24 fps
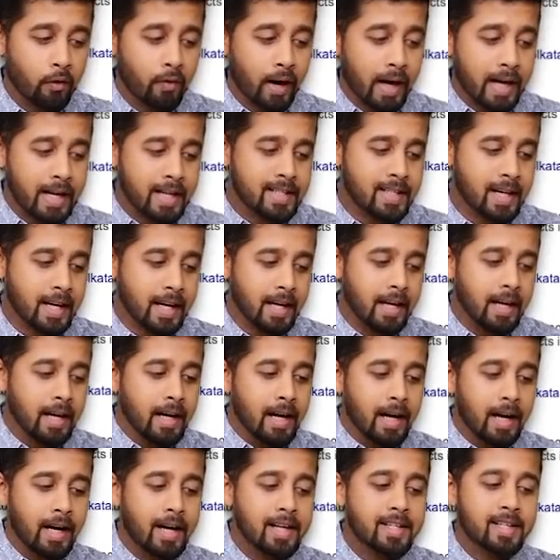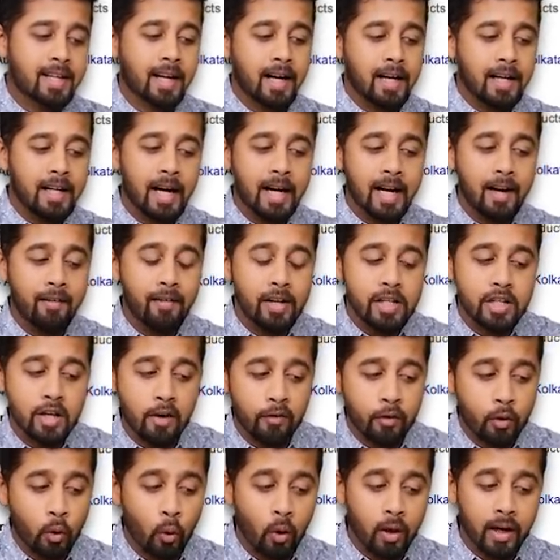of ITC, it is currently at levels
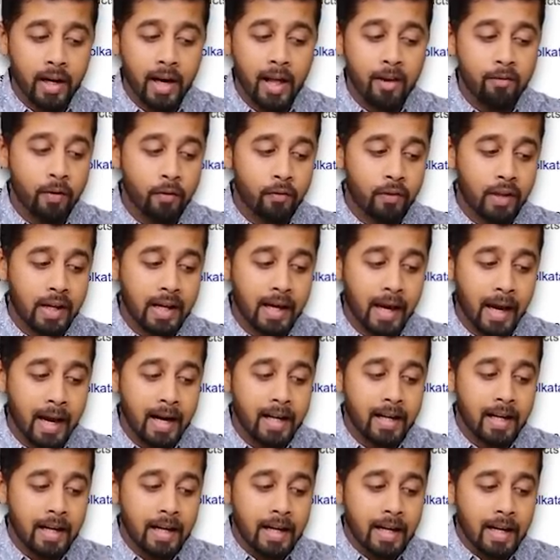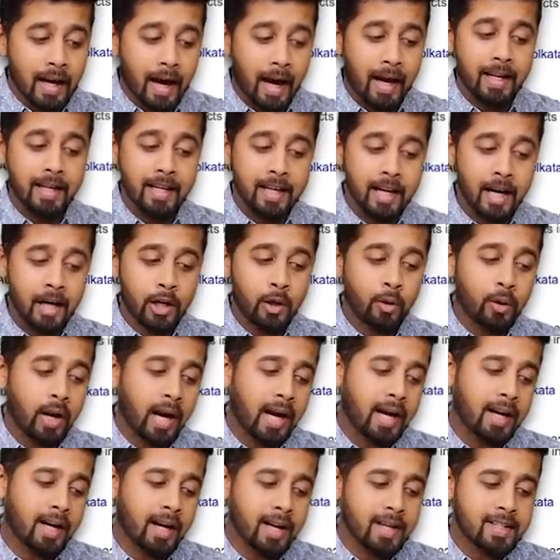of 258, and year to
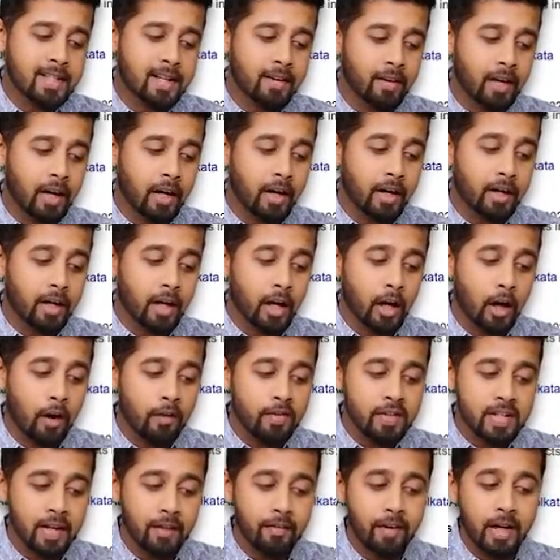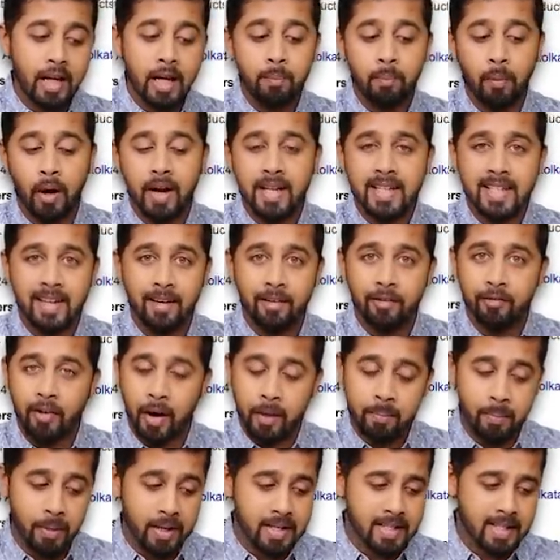date, it has given a return of
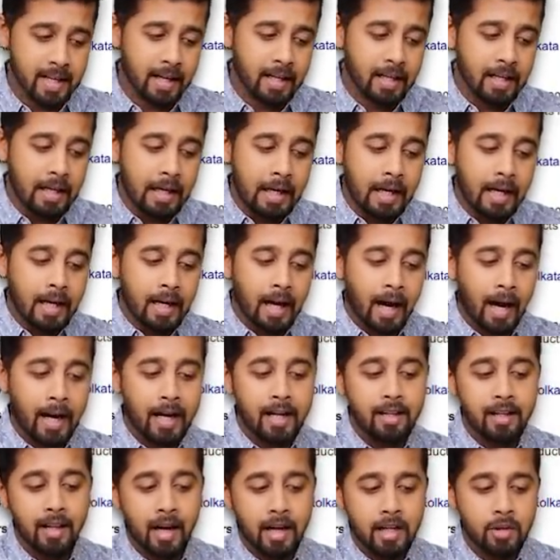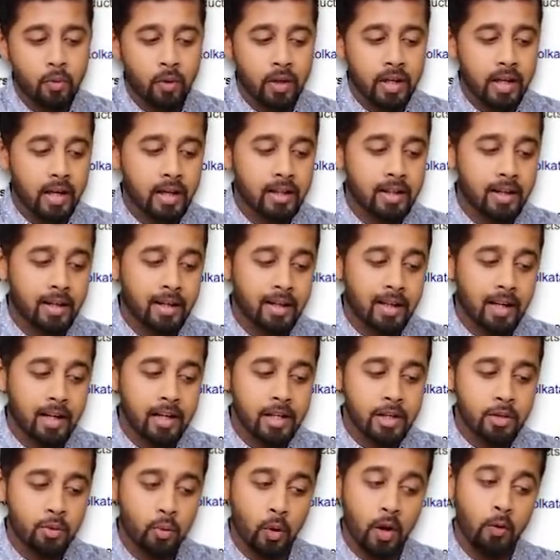17.75%, and in last 1 year, the
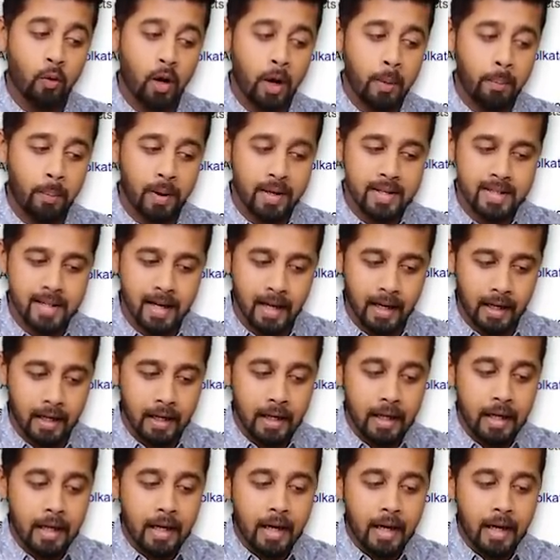return is 21%.